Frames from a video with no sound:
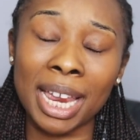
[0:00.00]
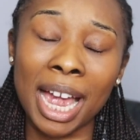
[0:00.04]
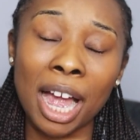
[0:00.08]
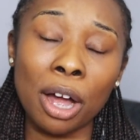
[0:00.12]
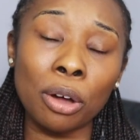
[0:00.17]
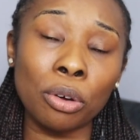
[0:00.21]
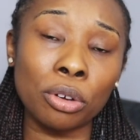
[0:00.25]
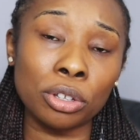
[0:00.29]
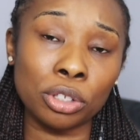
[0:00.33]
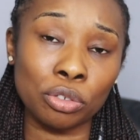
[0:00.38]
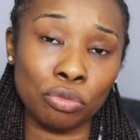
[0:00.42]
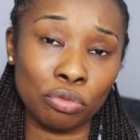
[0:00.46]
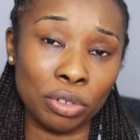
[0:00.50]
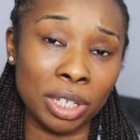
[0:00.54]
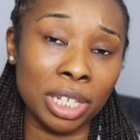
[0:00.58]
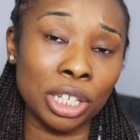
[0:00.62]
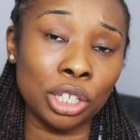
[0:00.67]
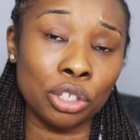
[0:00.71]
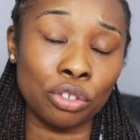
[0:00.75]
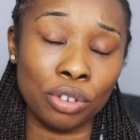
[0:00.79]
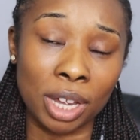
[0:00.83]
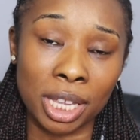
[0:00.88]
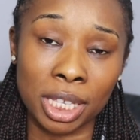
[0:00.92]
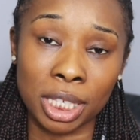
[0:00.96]
and how God's
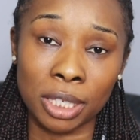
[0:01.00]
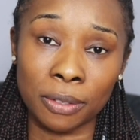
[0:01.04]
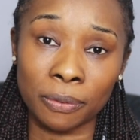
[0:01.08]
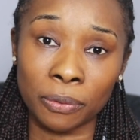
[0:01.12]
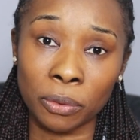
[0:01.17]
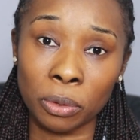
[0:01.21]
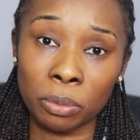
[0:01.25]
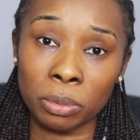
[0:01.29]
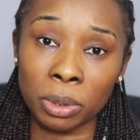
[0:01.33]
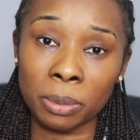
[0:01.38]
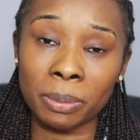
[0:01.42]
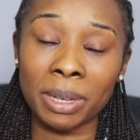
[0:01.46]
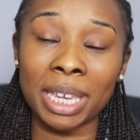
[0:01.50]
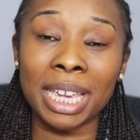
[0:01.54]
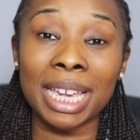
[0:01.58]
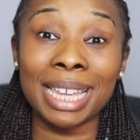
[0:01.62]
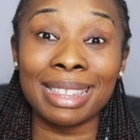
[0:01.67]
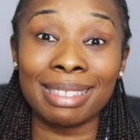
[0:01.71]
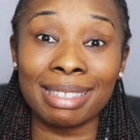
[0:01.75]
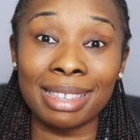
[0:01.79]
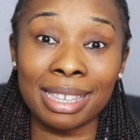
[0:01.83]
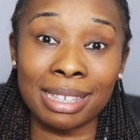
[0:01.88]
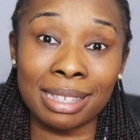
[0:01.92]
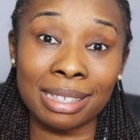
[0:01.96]
really transformed me
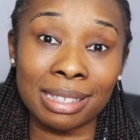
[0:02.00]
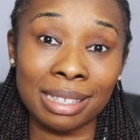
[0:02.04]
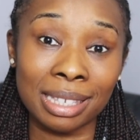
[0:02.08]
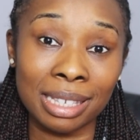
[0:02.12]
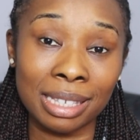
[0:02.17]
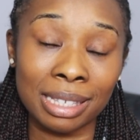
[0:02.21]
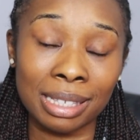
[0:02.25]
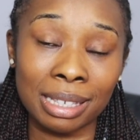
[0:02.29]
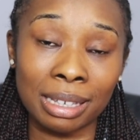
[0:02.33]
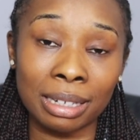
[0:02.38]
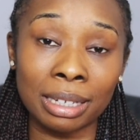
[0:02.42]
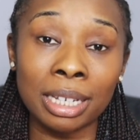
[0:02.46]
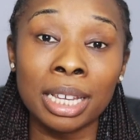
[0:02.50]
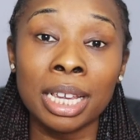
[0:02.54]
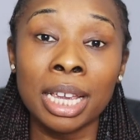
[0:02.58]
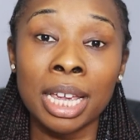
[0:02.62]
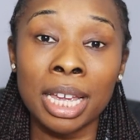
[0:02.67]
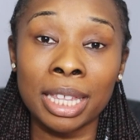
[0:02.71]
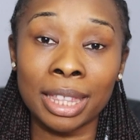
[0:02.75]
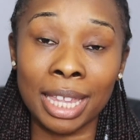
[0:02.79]
in this season